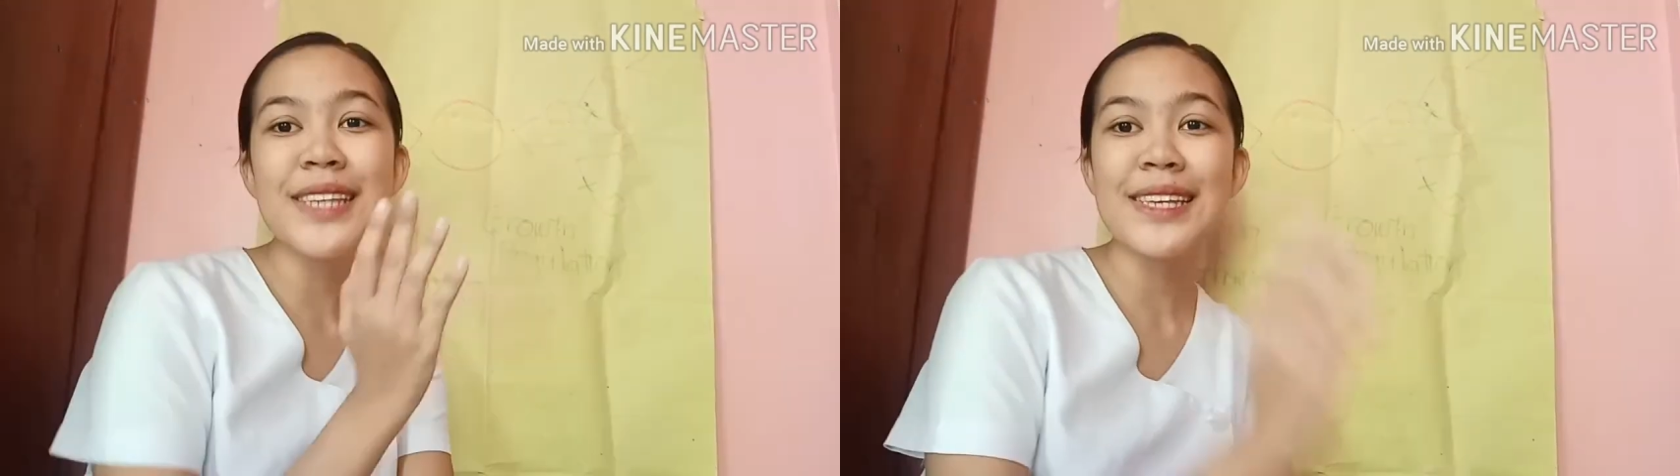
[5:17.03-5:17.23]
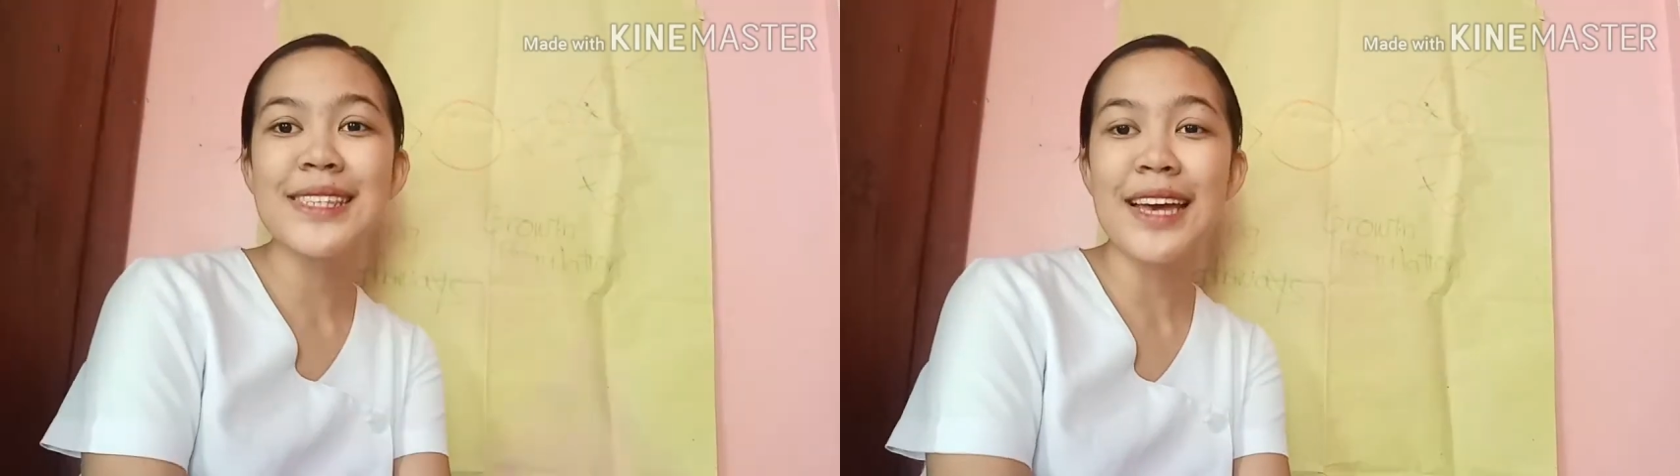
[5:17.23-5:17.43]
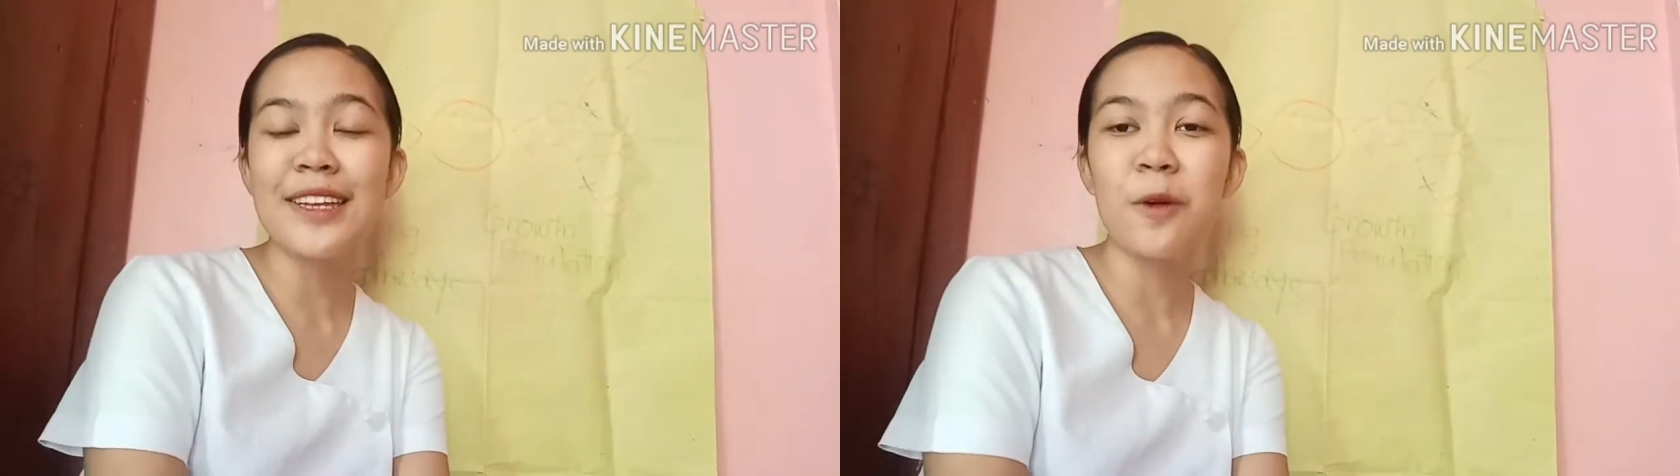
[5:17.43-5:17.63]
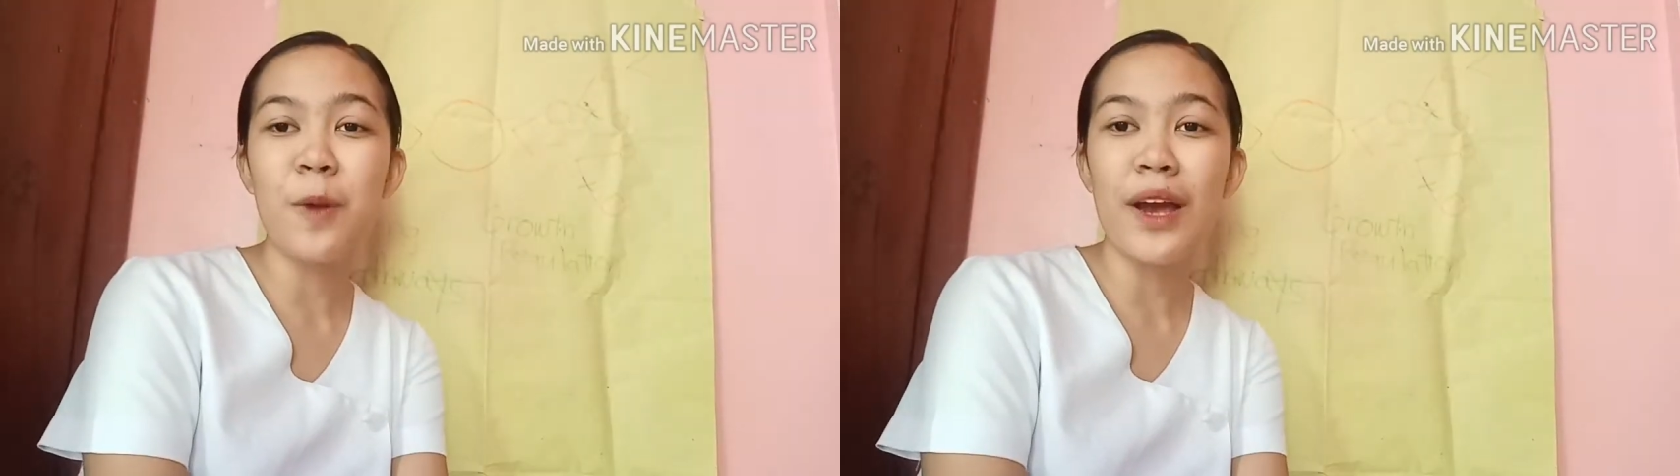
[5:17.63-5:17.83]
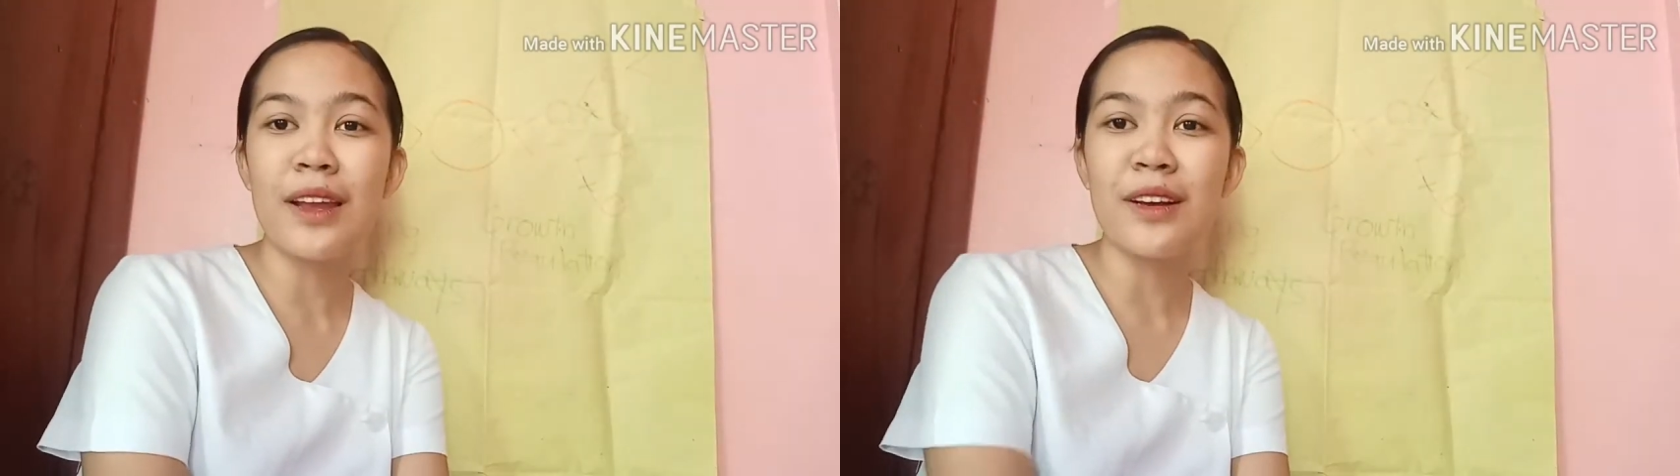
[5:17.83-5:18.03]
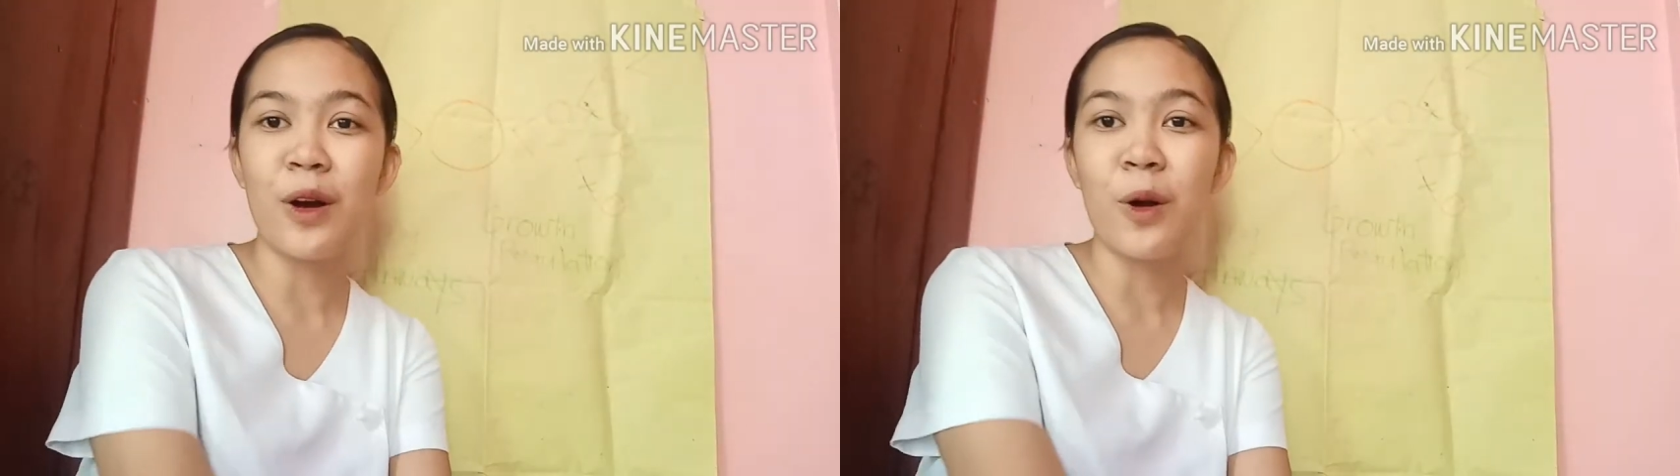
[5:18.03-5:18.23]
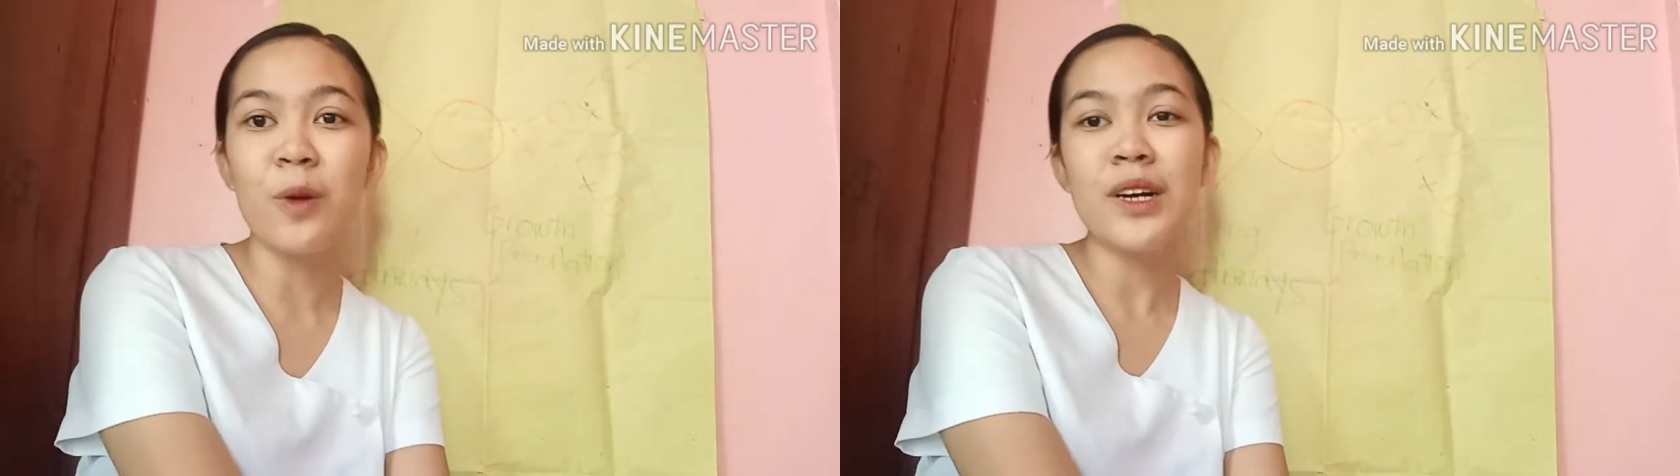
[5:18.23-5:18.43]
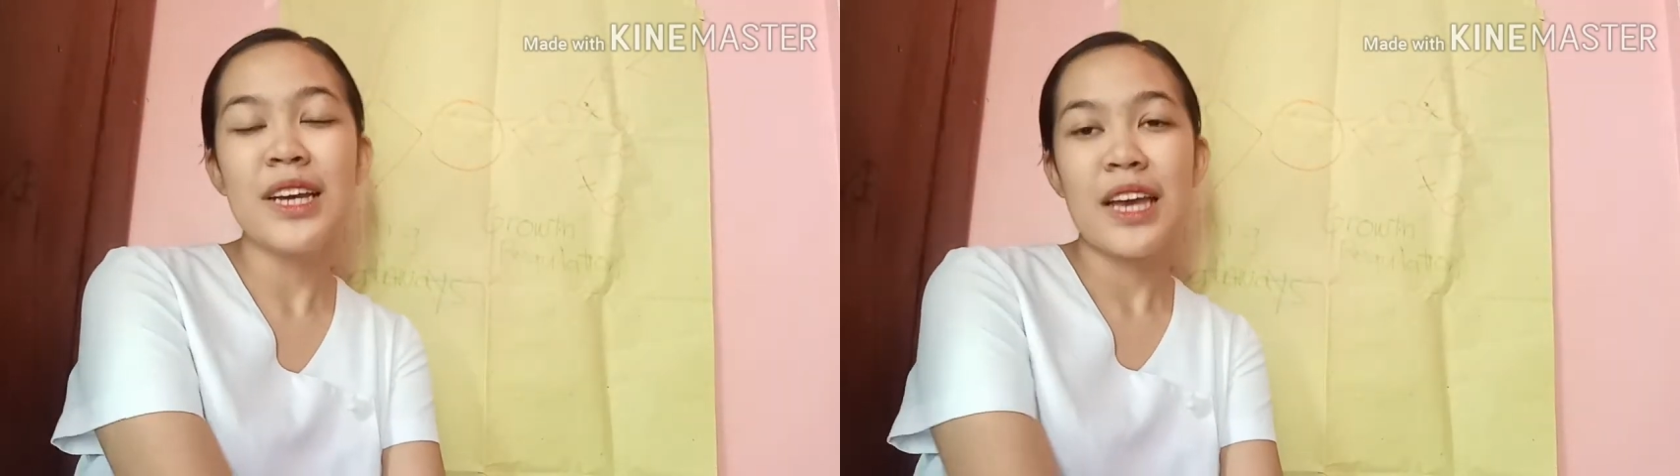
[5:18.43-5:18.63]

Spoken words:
As I said a while ago,